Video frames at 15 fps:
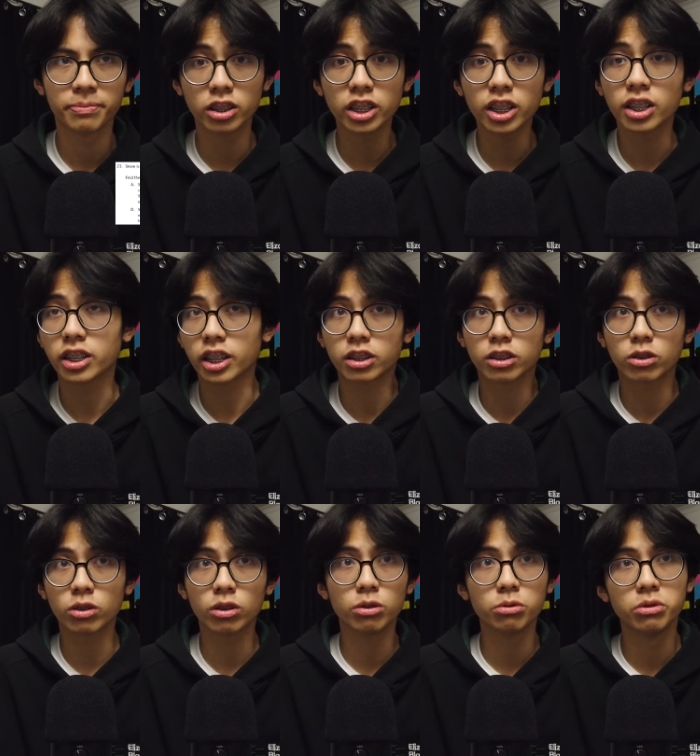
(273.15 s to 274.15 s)
And yeah, that
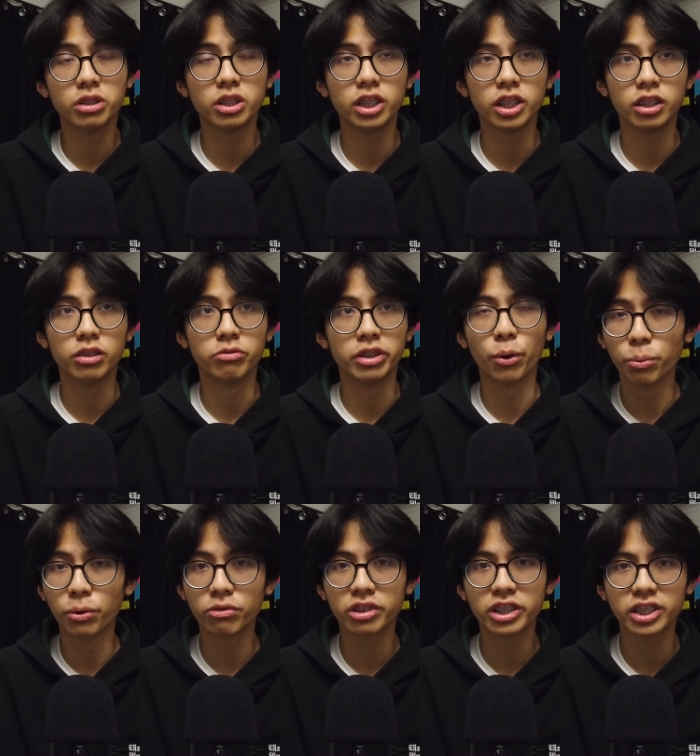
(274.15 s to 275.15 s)
concludes the
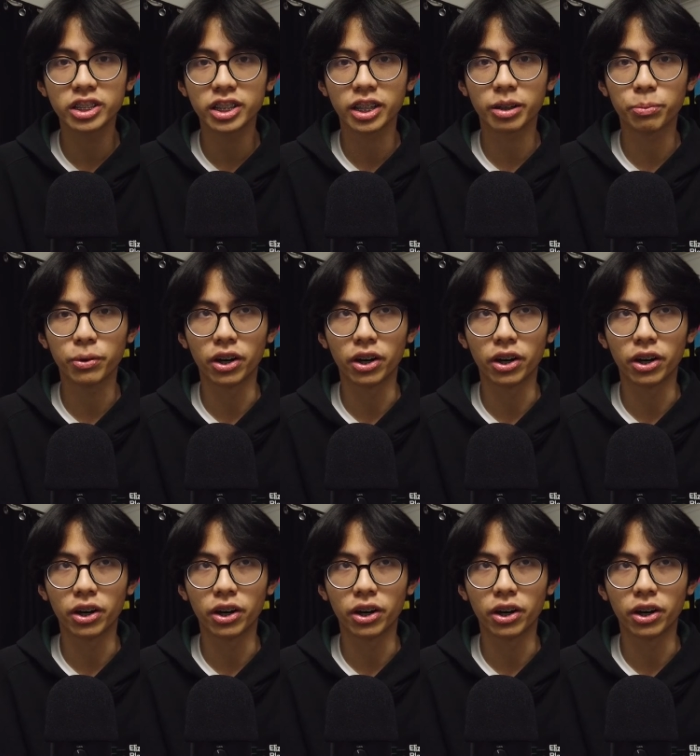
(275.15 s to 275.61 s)
verbal reasoning